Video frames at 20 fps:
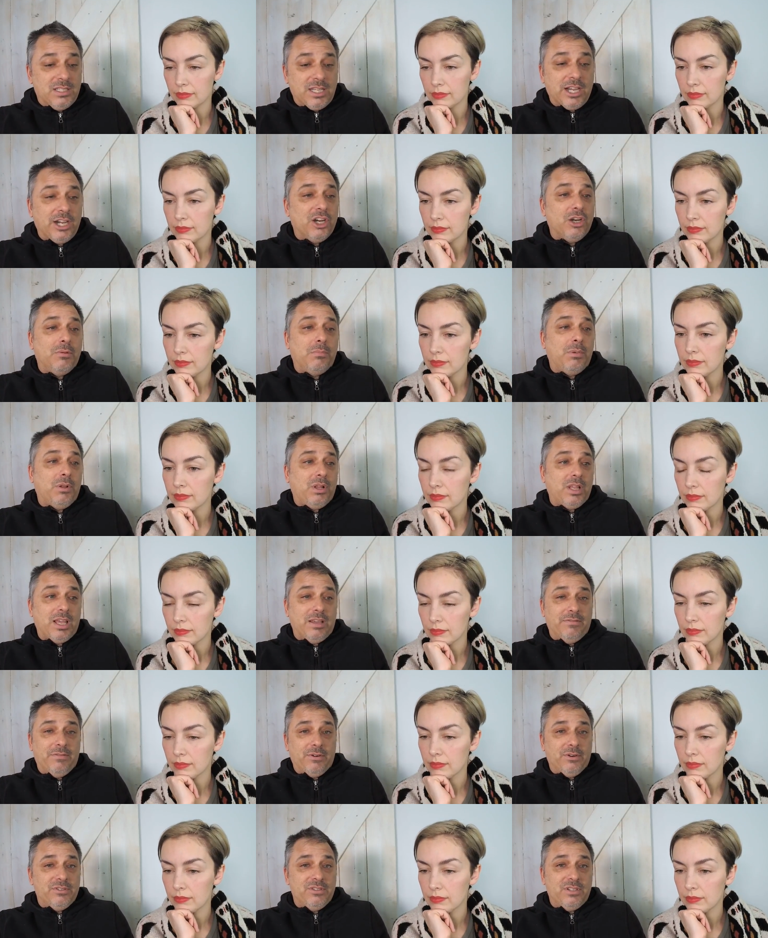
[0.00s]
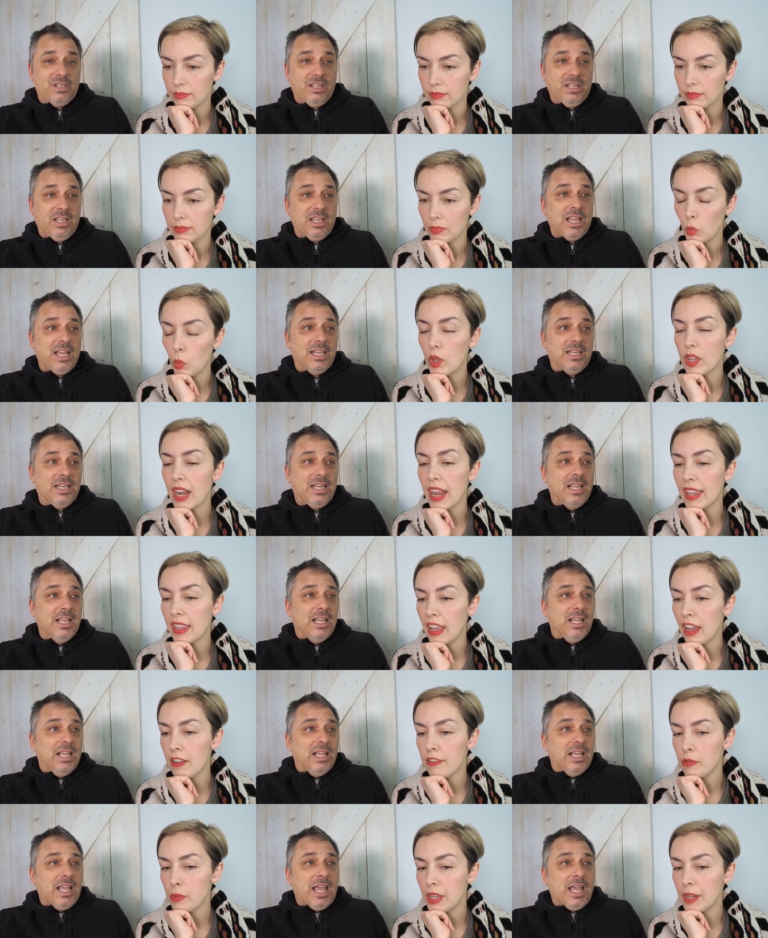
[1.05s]
Speaker 1: terrible adversity.
Speaker 2: And, well, and I
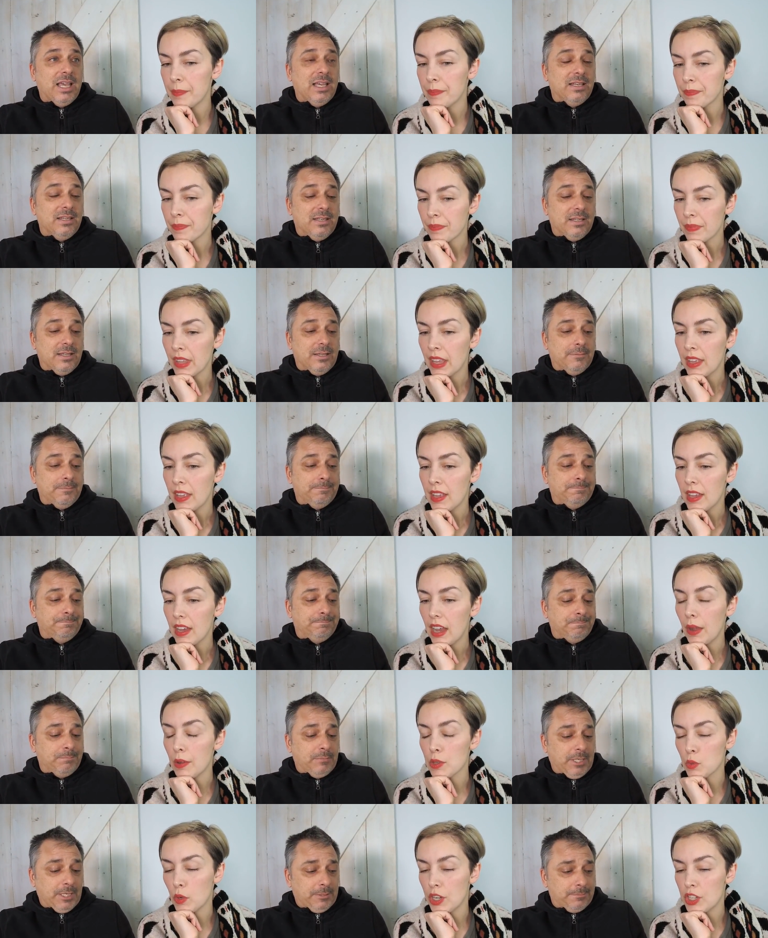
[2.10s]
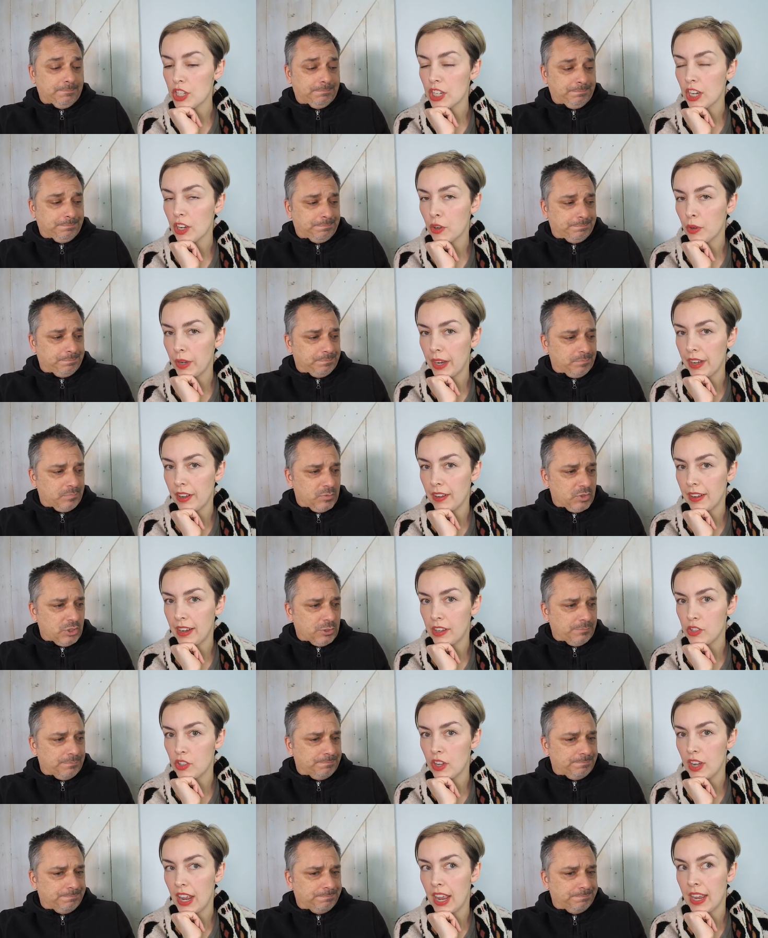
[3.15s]
love what, and I was watching a creator
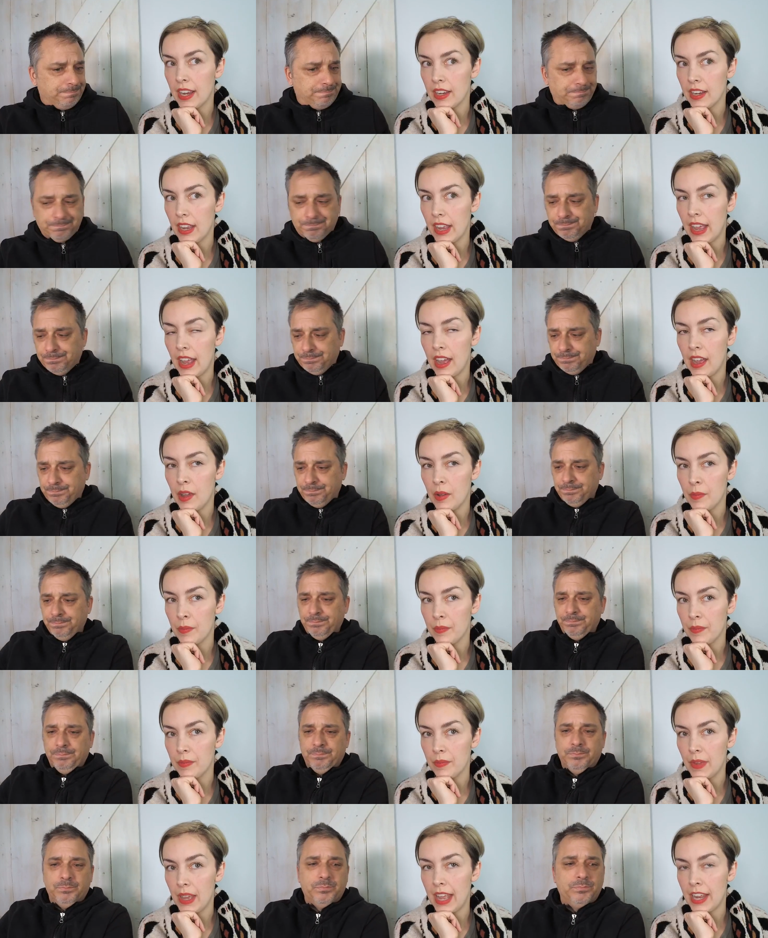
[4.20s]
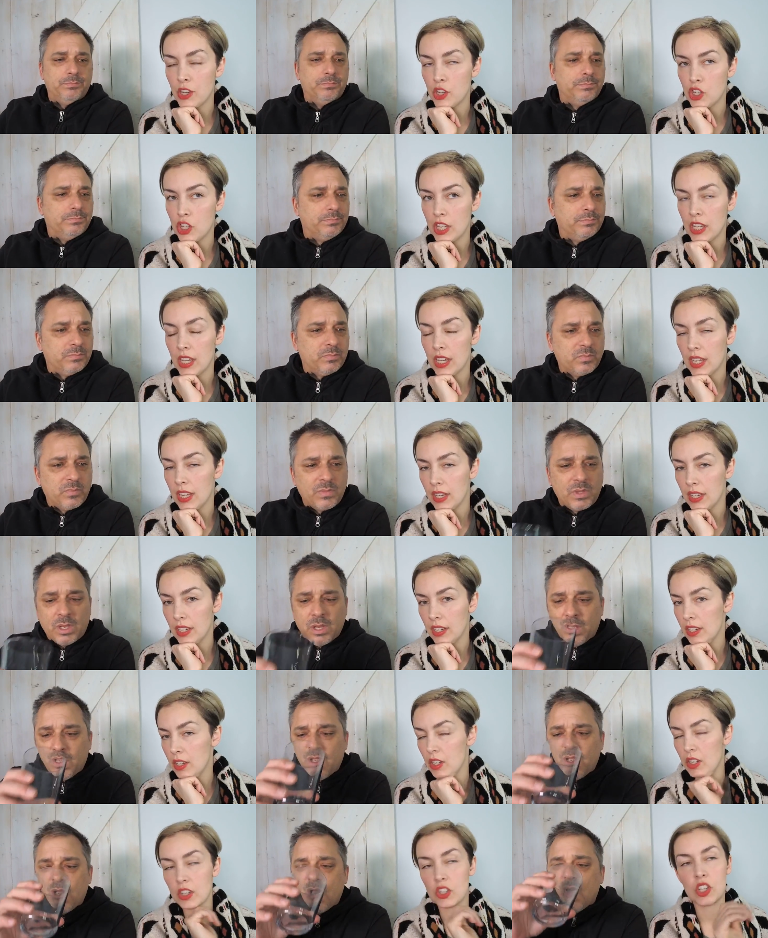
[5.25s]
yesterday, and
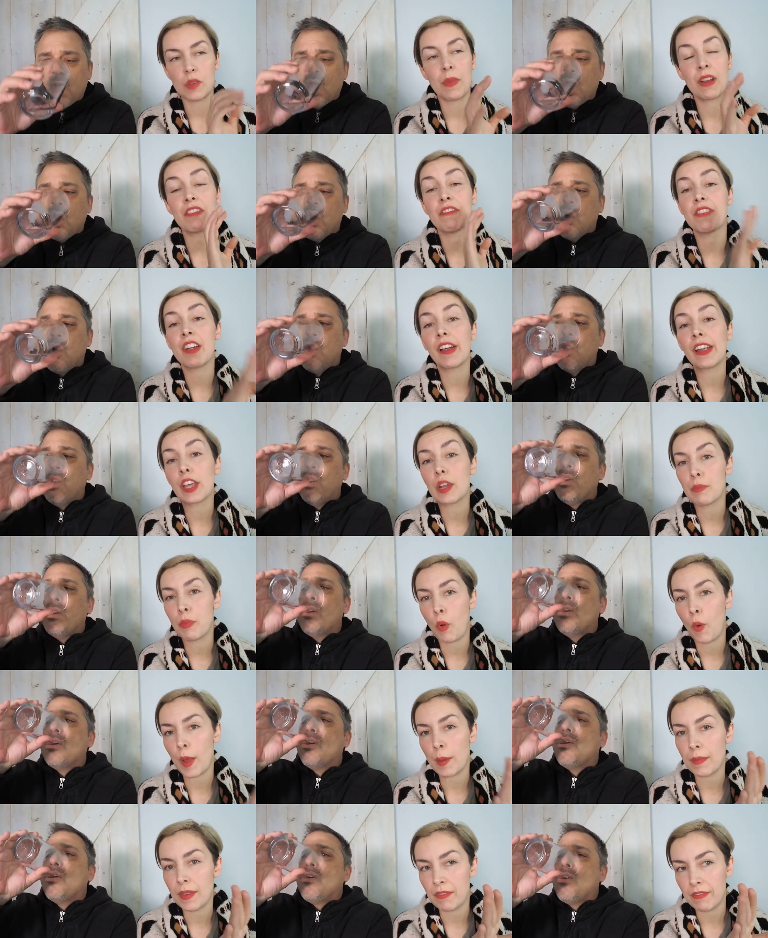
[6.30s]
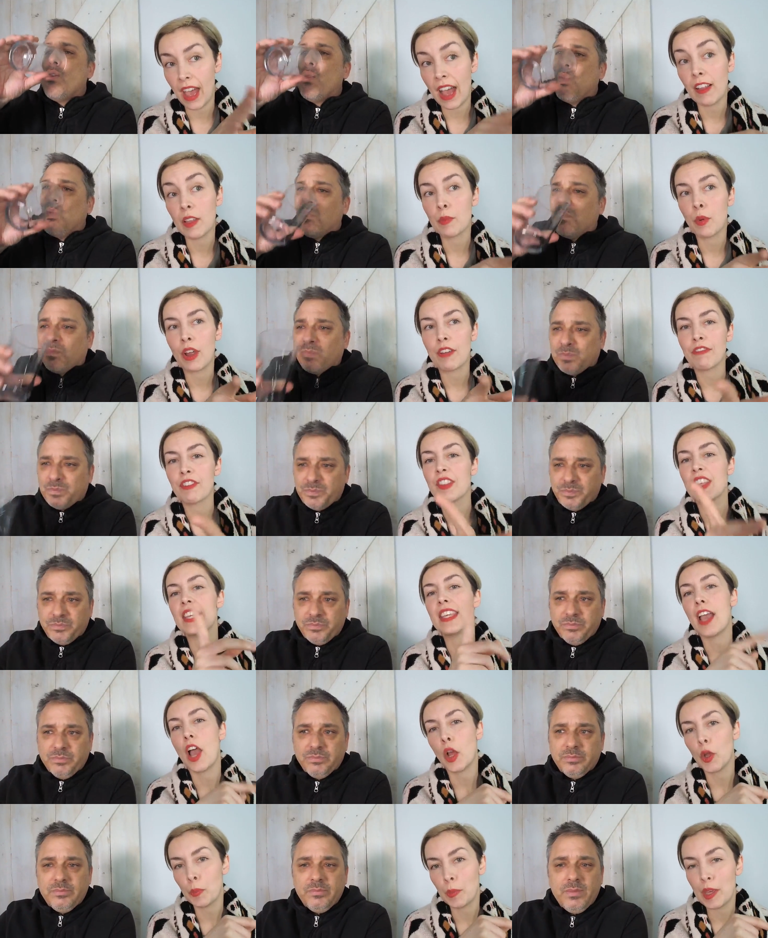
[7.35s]
she made a very good point, a valid point for the
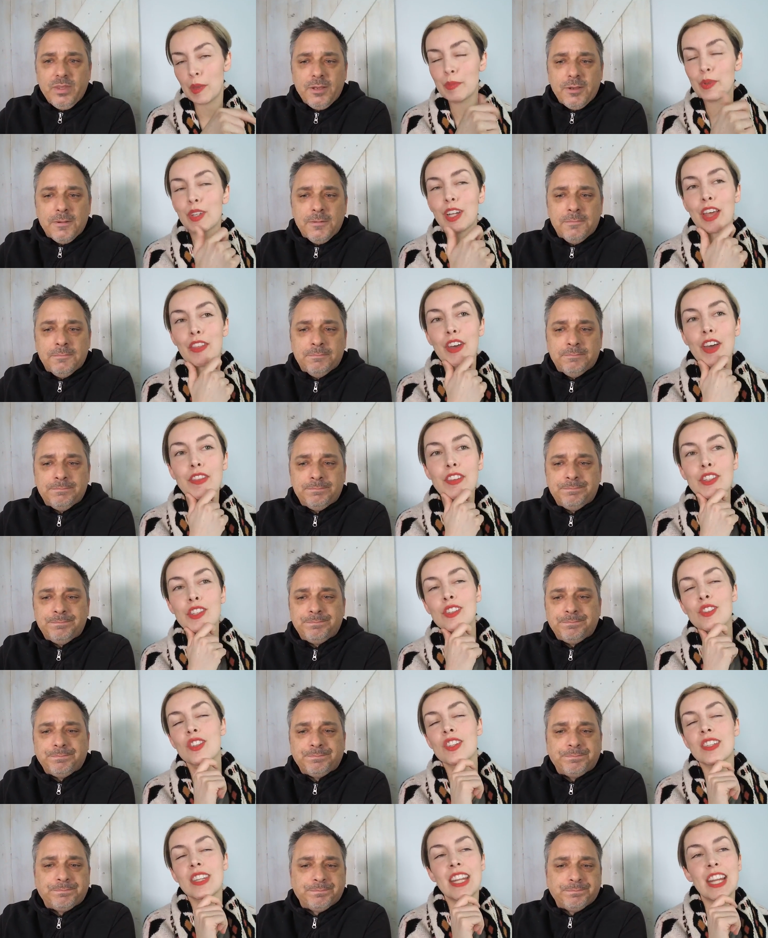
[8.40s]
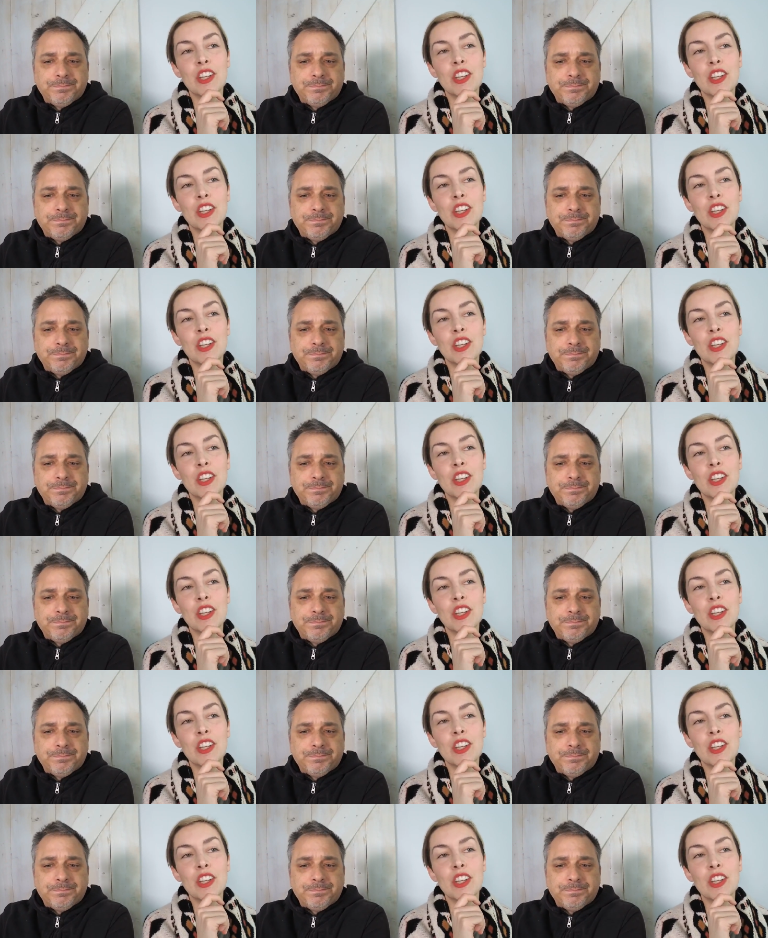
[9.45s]
young people, and I thought this was just